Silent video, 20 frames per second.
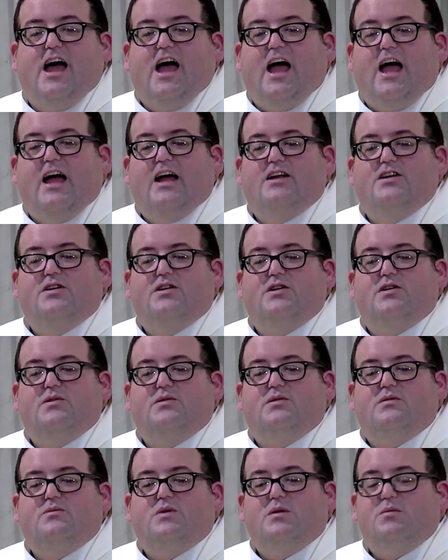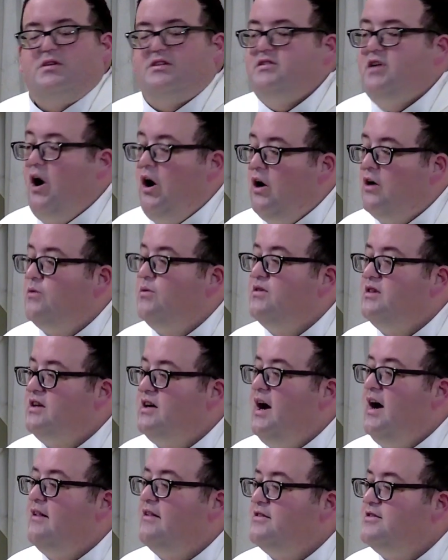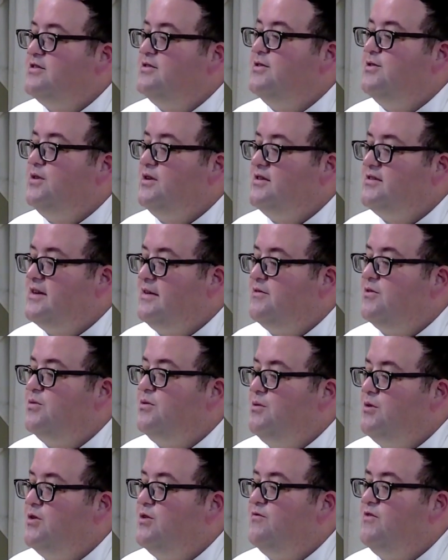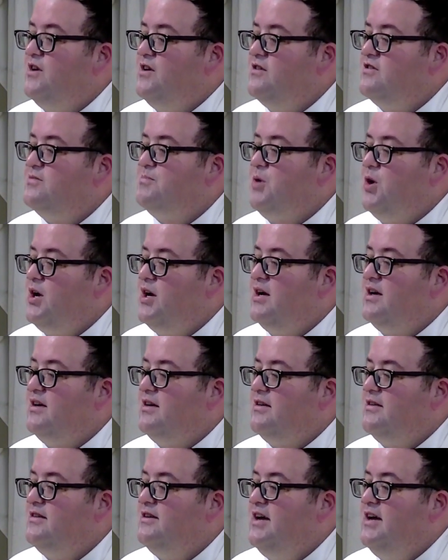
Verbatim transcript: And we would talk with the college students after we were finished praying.